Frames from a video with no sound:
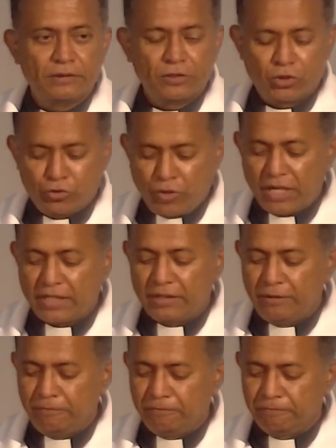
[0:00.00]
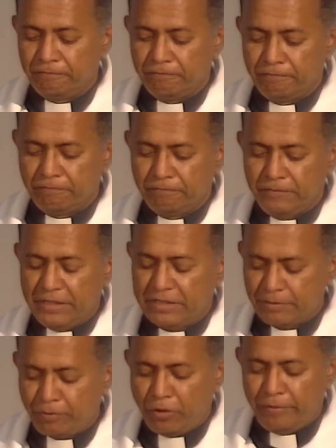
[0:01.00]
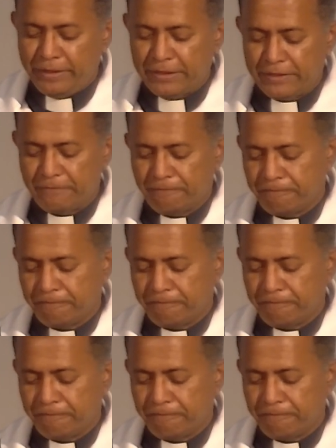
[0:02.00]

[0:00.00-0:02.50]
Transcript: struggle, disappointments.